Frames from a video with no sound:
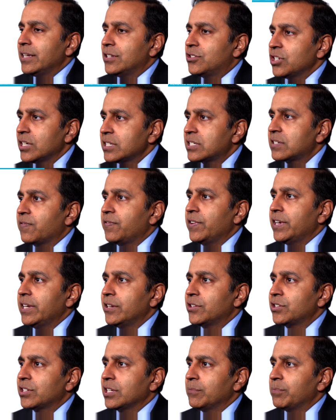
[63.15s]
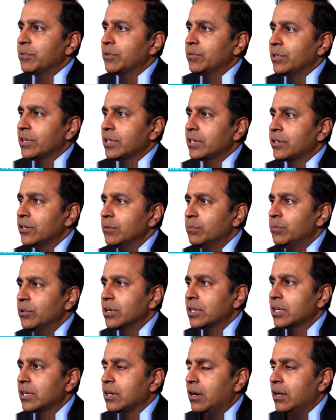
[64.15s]
I just finished up a really
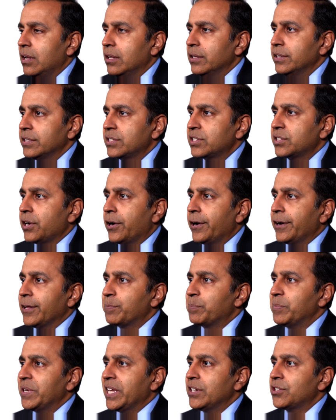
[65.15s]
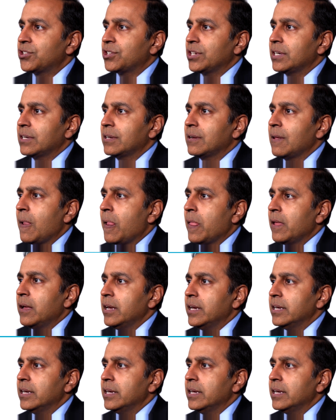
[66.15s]
good book called Startup Nation.